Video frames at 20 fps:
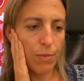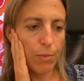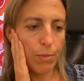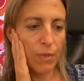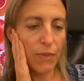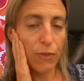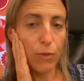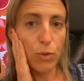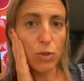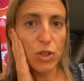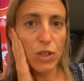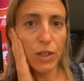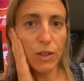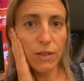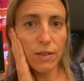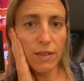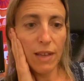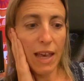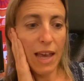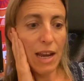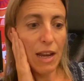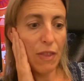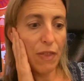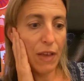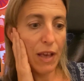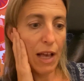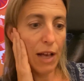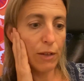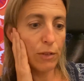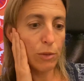Before she could say
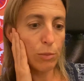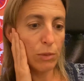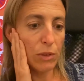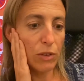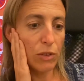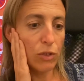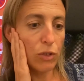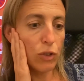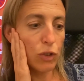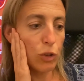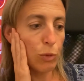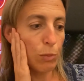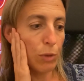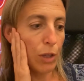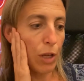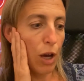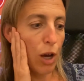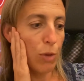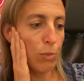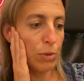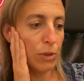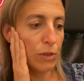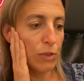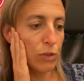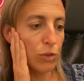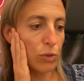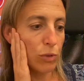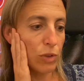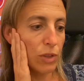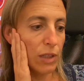anything else, Mr. Tushman opened the
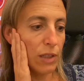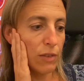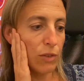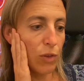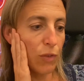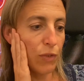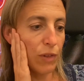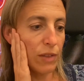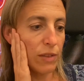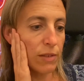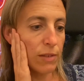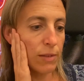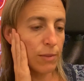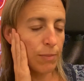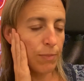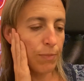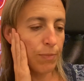door to his office.